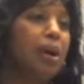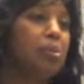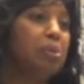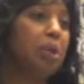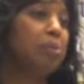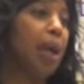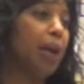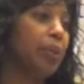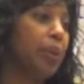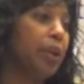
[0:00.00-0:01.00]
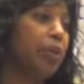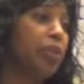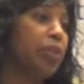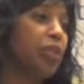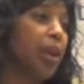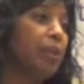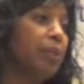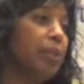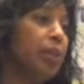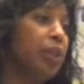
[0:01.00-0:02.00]
probably back when I was
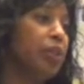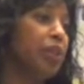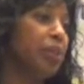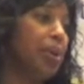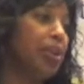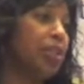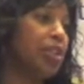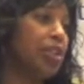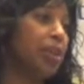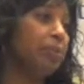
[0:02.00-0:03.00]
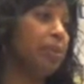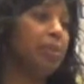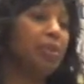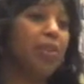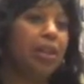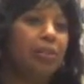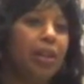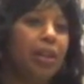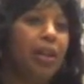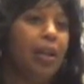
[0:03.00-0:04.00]
losing my vision, I'm from a
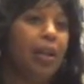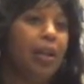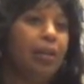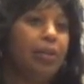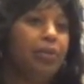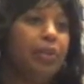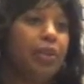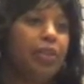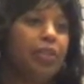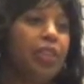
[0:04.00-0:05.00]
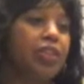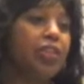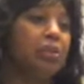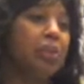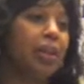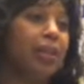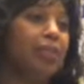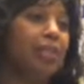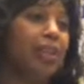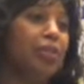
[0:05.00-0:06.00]
family of 6
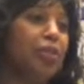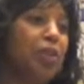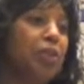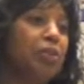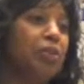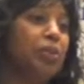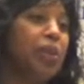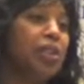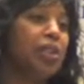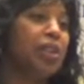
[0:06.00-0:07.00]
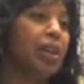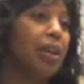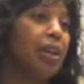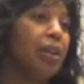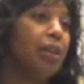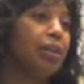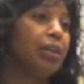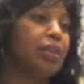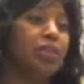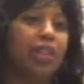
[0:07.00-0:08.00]
siblings, and 4 of which, out
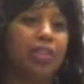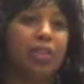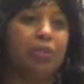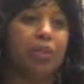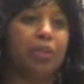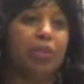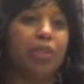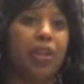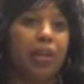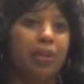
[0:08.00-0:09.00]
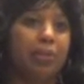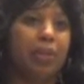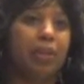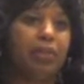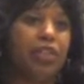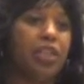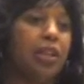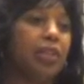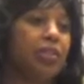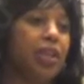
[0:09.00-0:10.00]
of the 6, were losing our vision
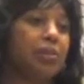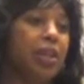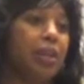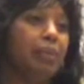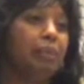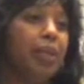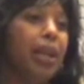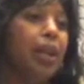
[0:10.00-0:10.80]
at the same time